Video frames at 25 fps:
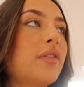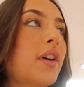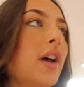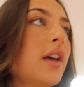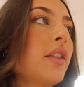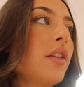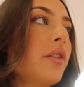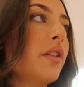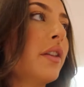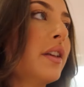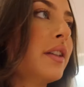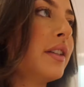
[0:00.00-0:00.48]
fair
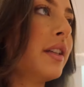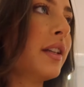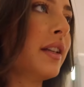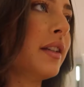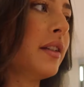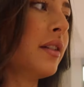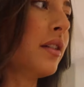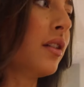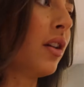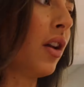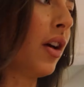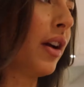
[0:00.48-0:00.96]
though, this
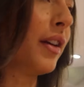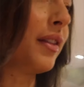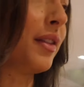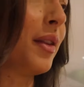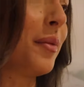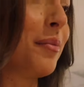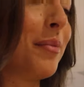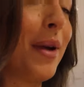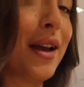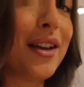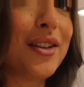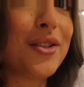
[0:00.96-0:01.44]
isn't like the
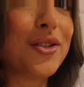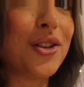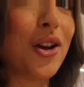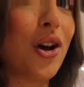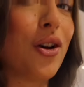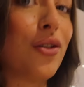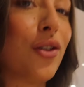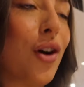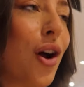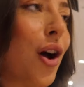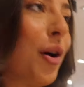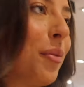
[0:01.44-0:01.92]
best
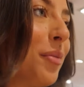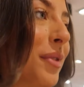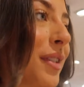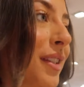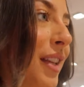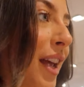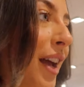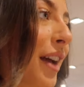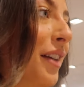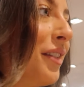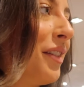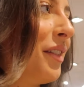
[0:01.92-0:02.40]
Zara
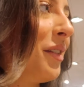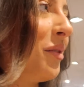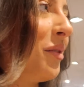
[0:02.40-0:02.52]
upstairs